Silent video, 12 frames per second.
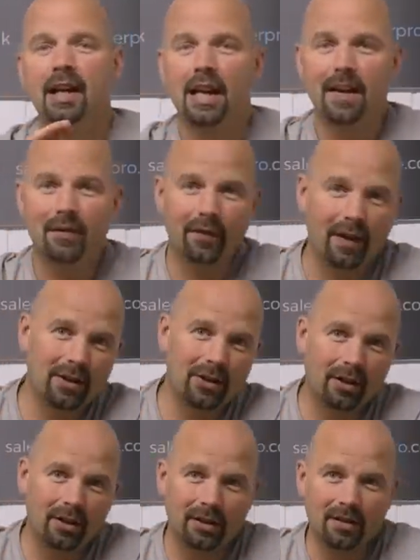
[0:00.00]
If you've
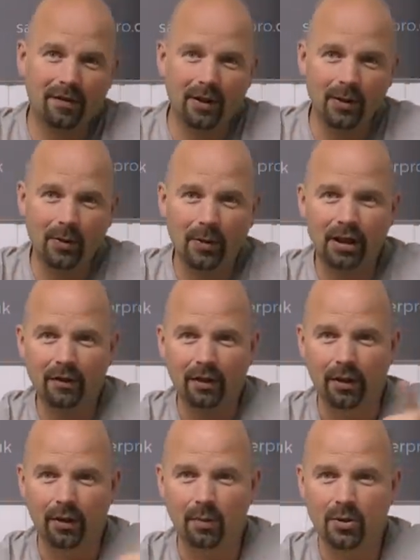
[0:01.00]
enjoyed this video, give it a
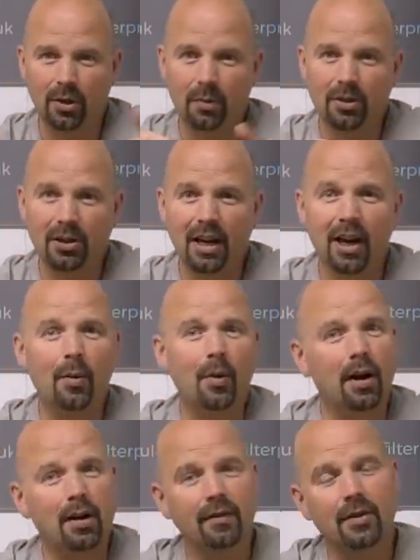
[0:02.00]
thumbs up, share it
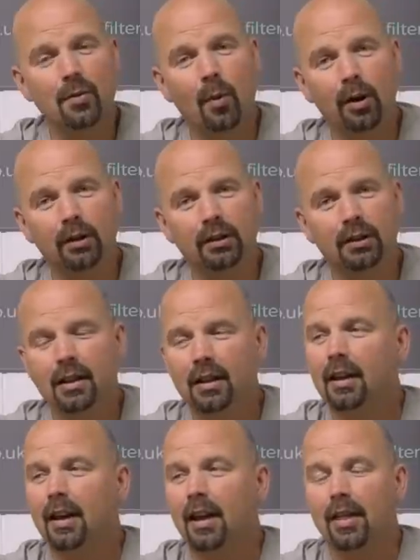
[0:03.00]
wherever you want.
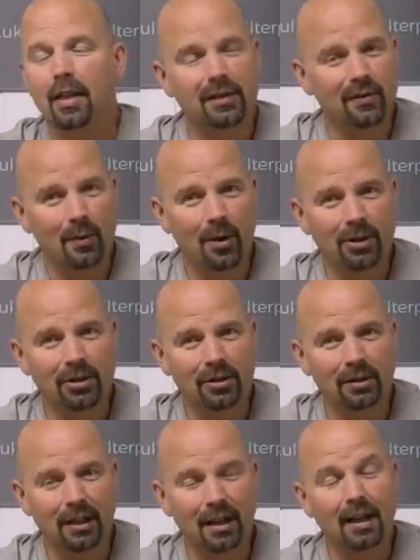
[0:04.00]
Thanks for
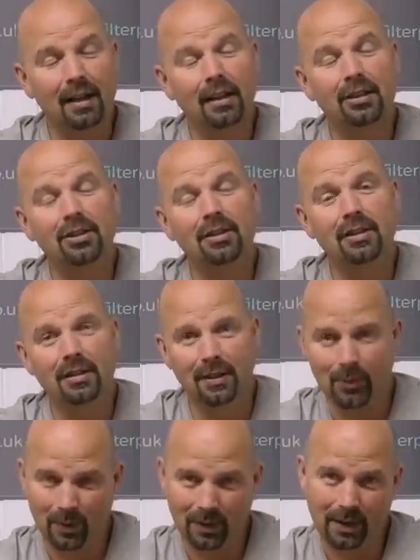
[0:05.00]
watching, and I shall see
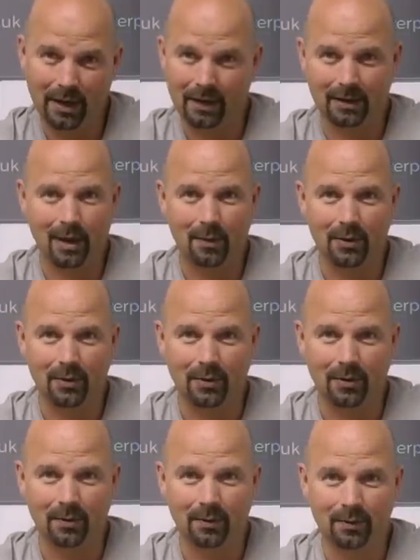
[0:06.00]
you in the next episode.